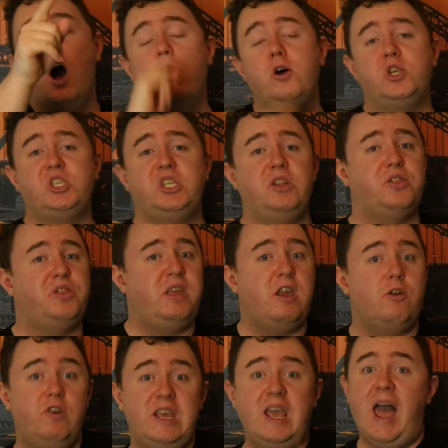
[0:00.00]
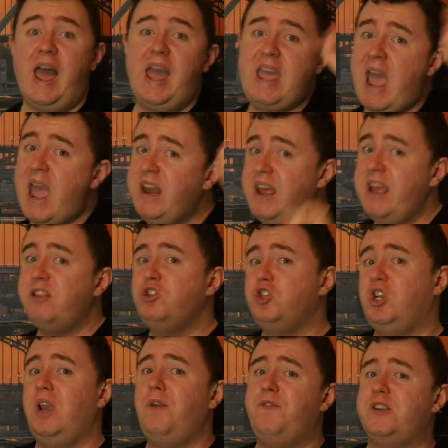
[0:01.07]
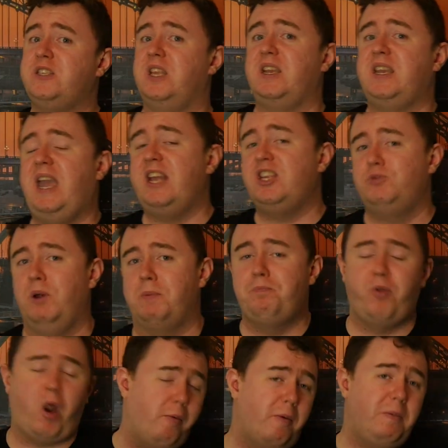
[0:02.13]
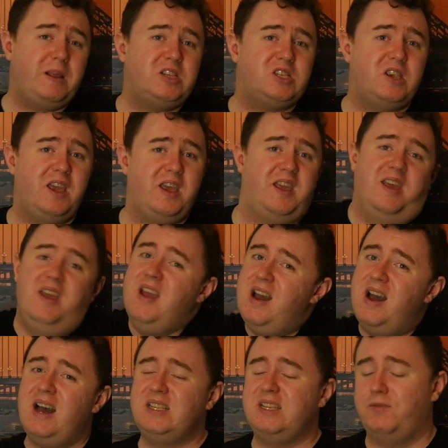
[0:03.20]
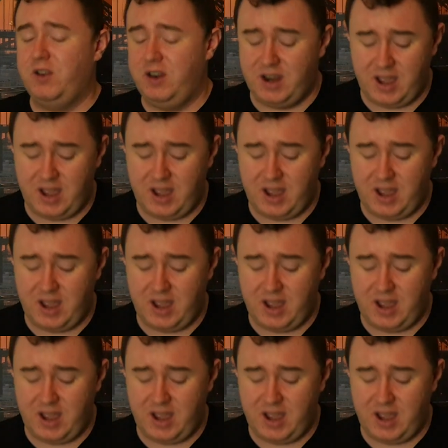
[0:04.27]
Austin Theory, he ain't it, chief, as the kids would probably say. I didn't